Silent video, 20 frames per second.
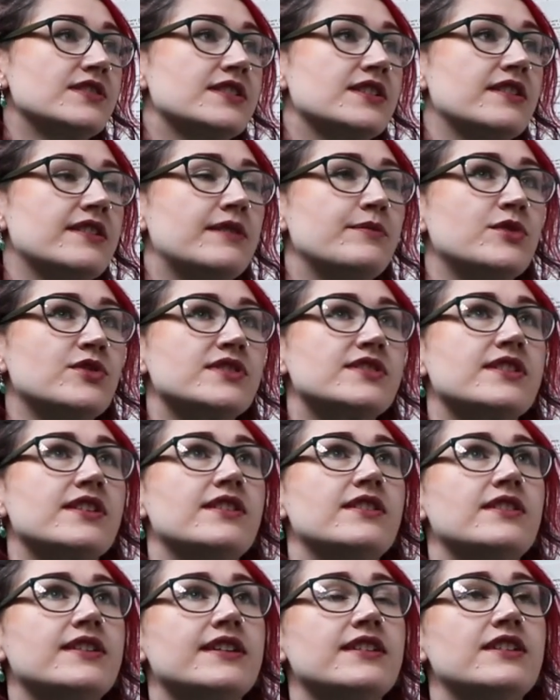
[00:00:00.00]
So I'm
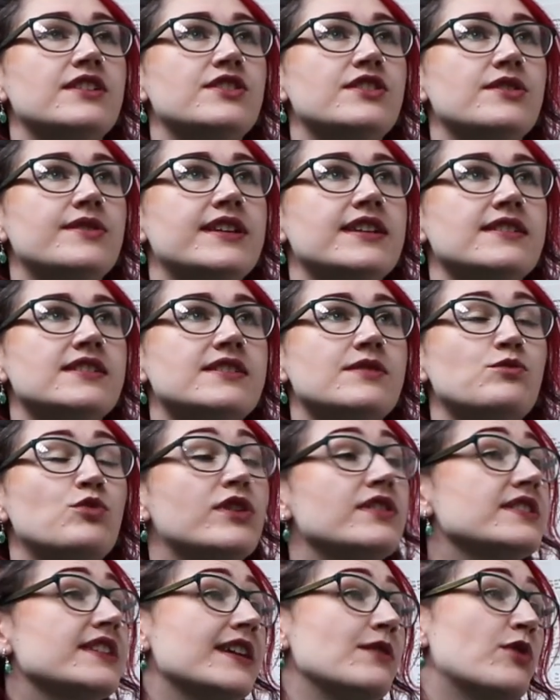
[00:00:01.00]
also looking at doing some
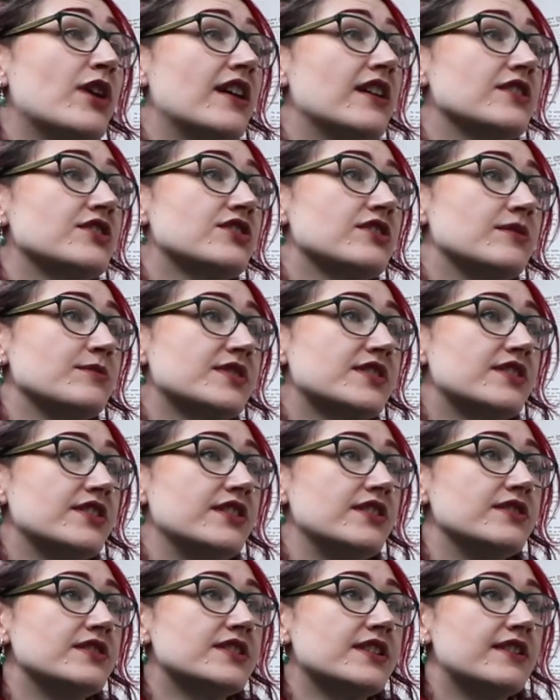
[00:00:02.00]
one-day workshops
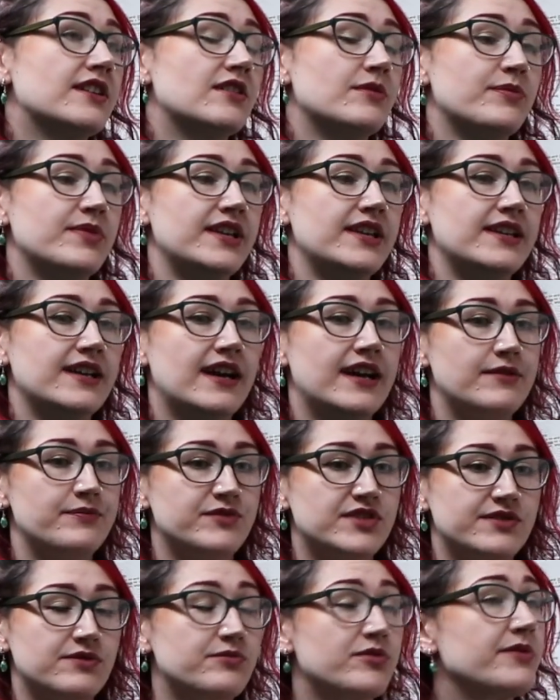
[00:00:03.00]
too, so I'll be
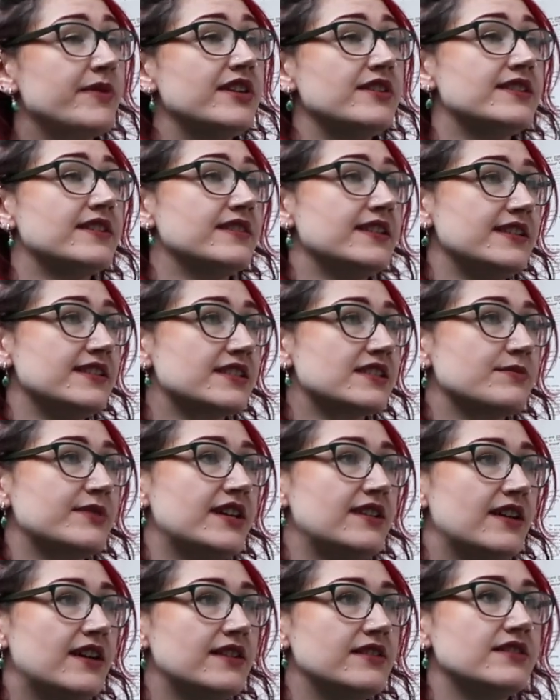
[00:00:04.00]
sort of promoting these to
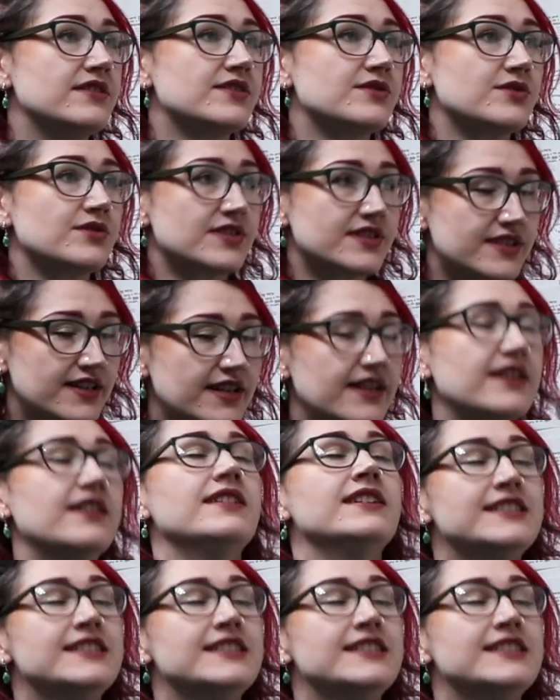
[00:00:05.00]
my learners also.